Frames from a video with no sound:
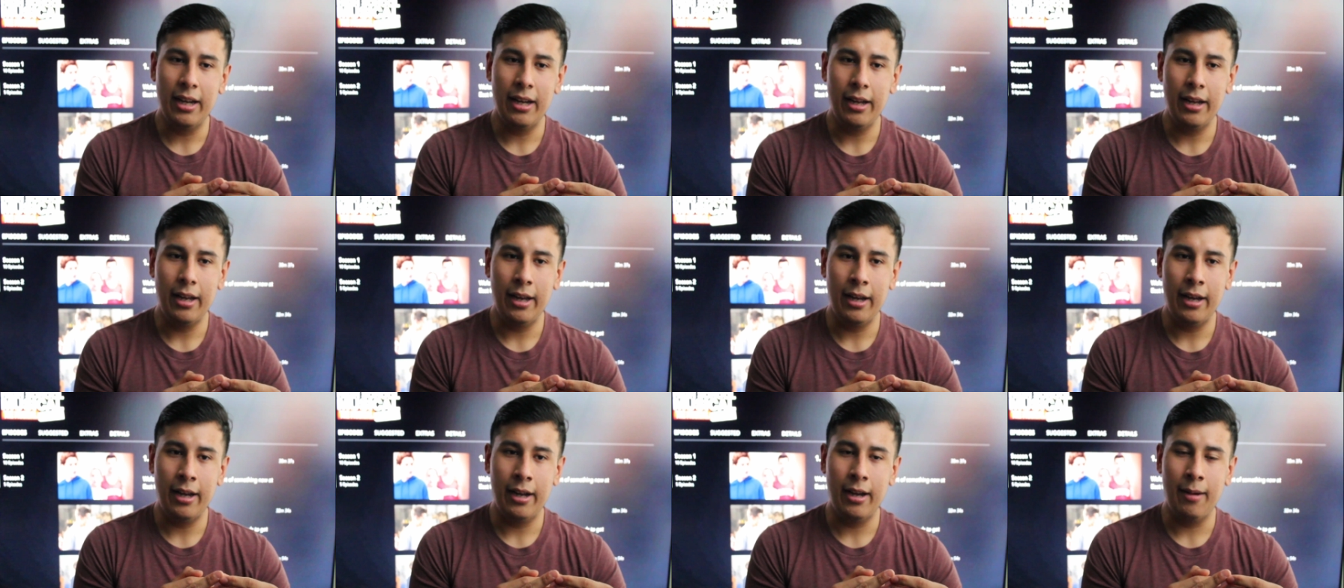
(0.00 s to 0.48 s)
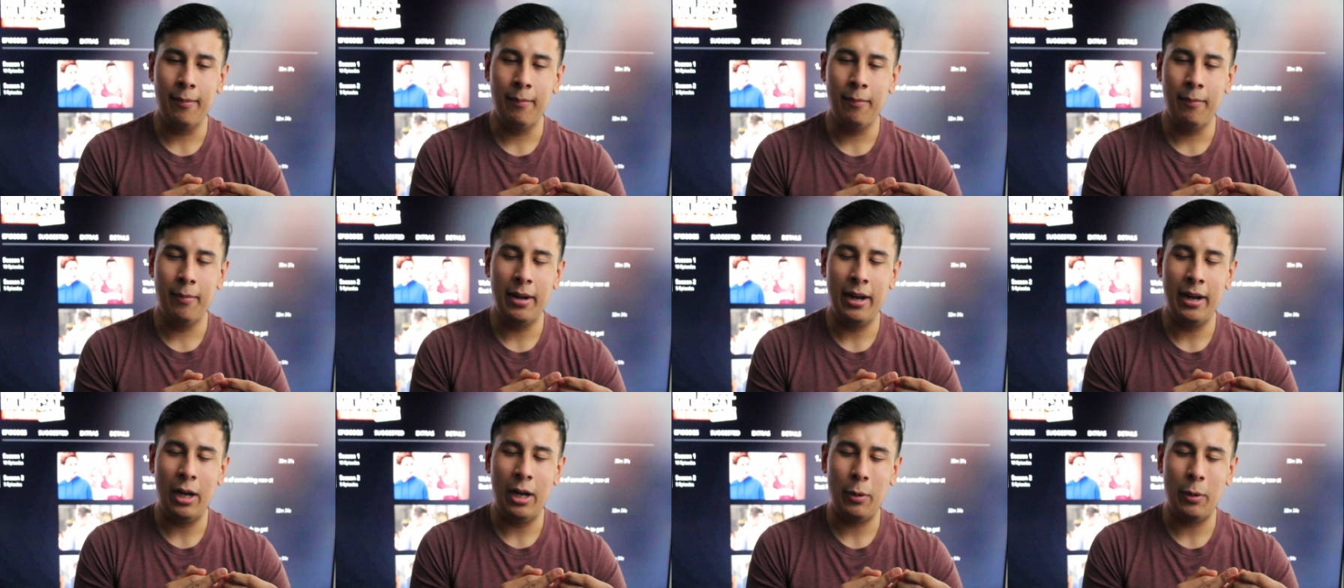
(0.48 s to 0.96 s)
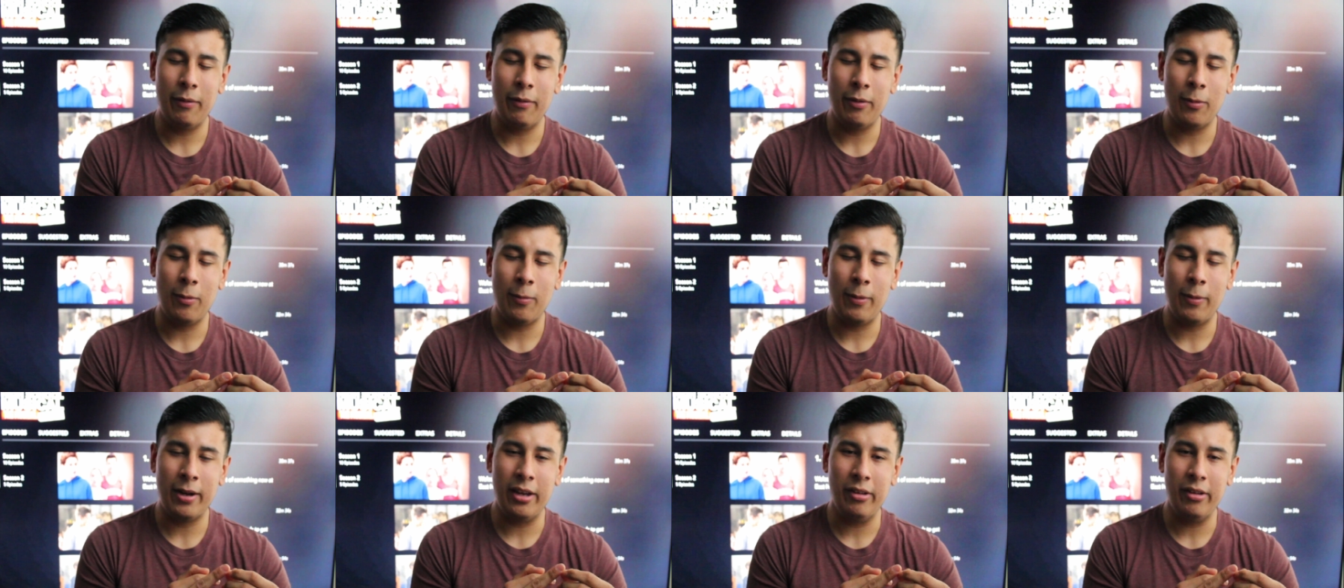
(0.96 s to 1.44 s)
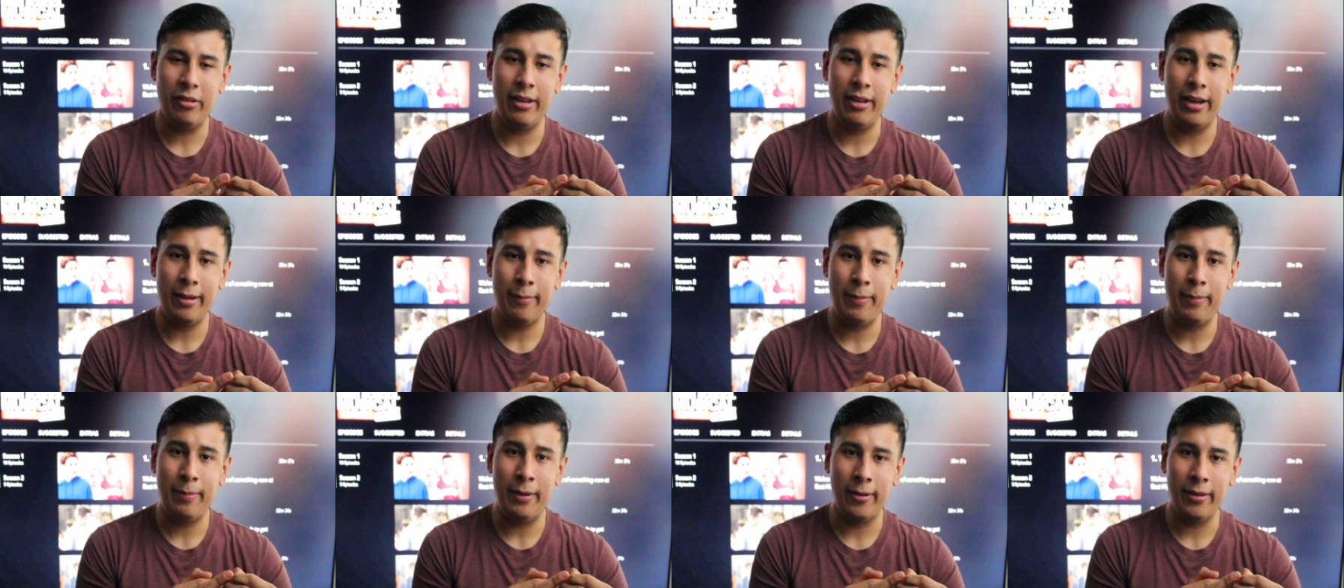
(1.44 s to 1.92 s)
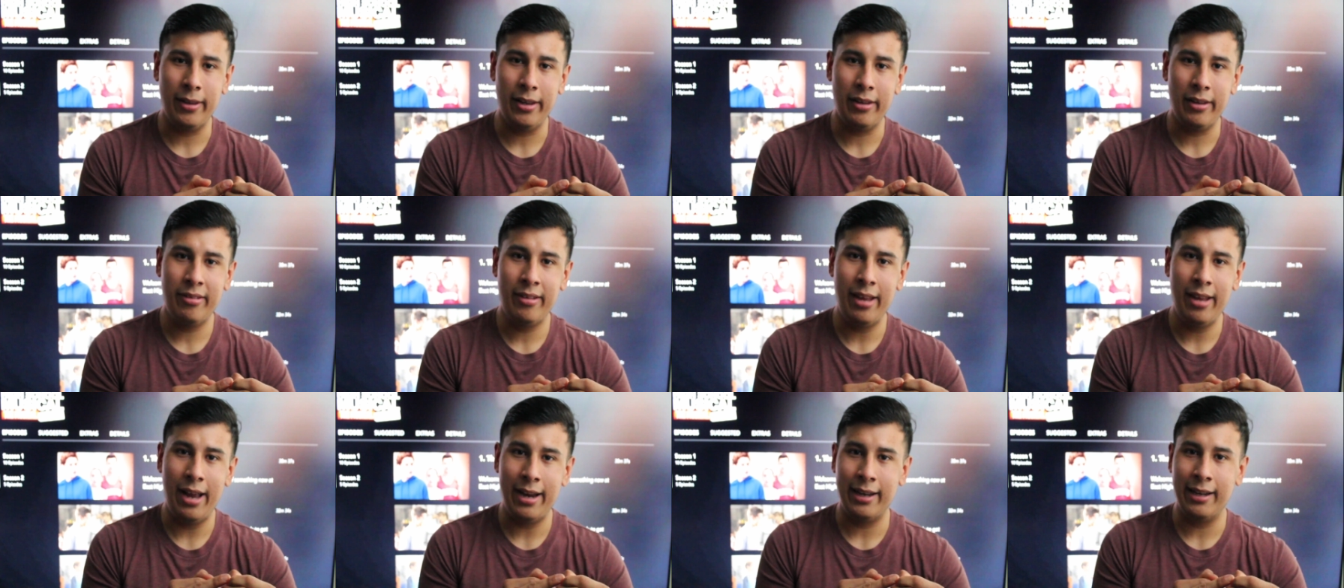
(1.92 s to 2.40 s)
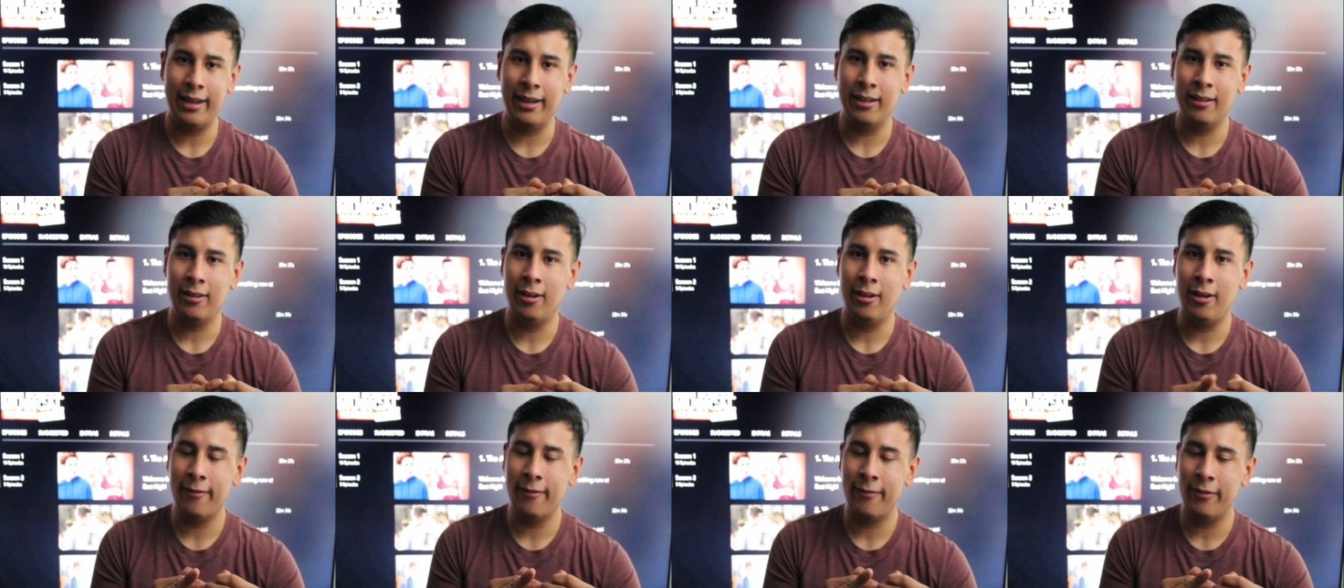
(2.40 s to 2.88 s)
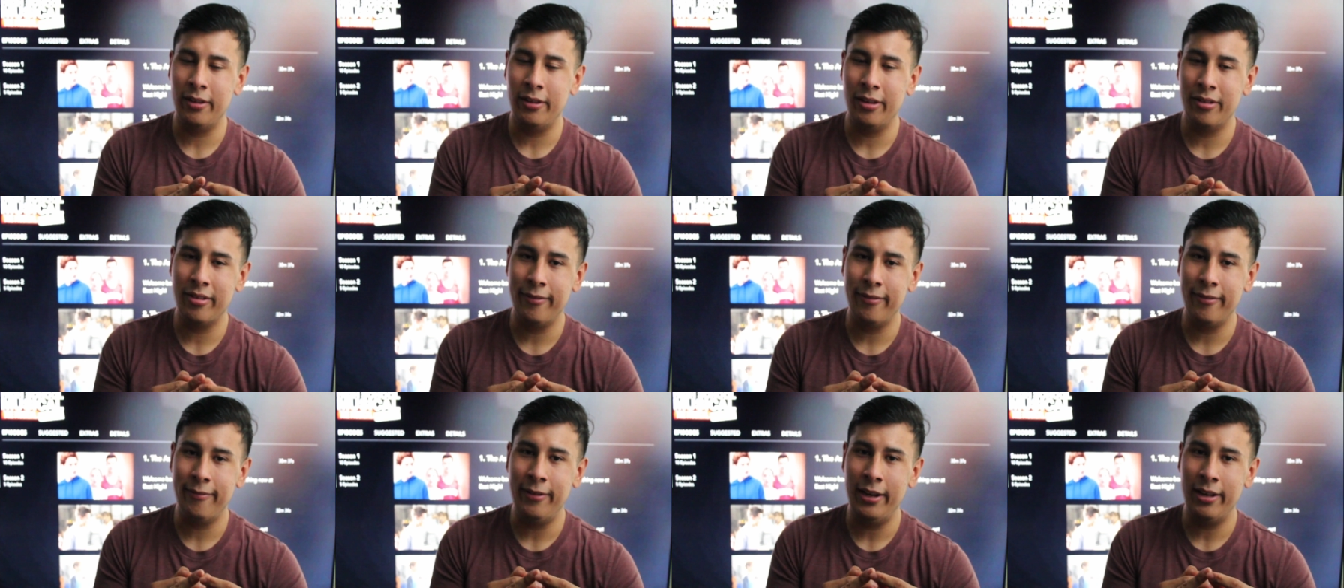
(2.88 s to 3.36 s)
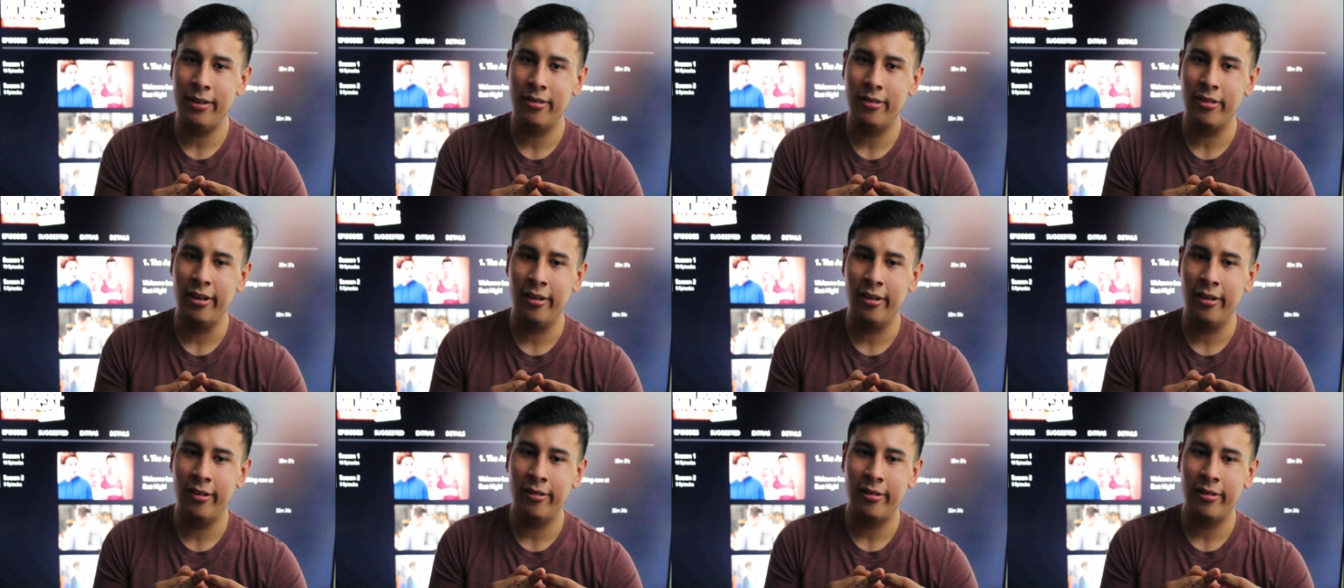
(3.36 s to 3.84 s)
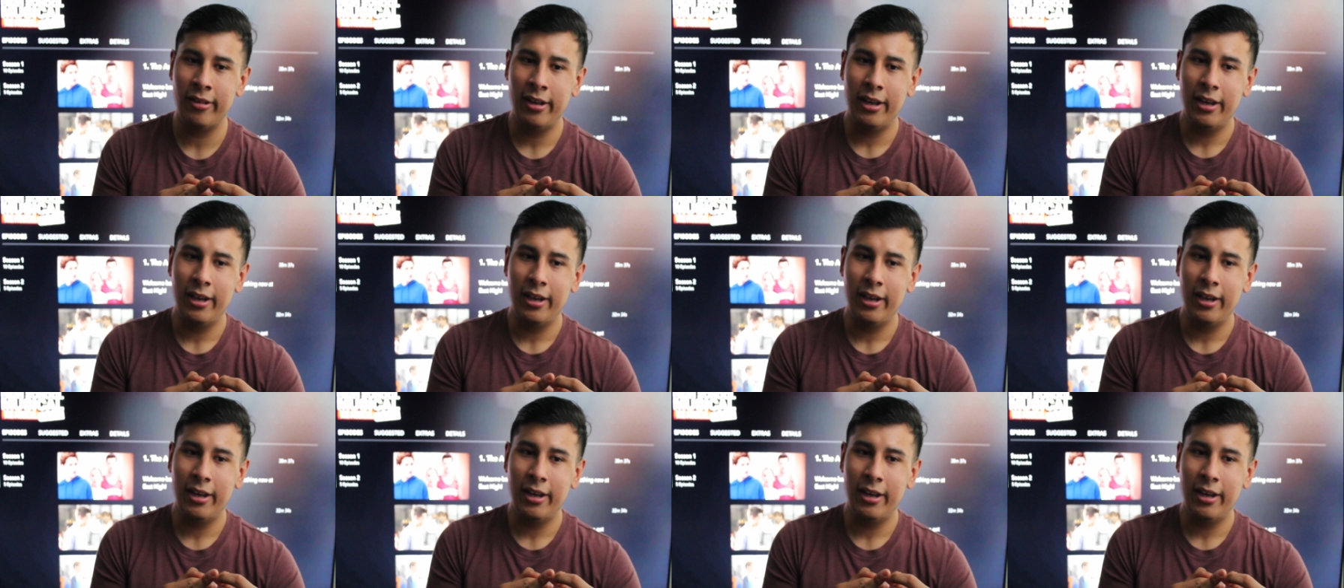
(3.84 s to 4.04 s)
Um, but, however, Ricky's dad apparently is tagging along for this event since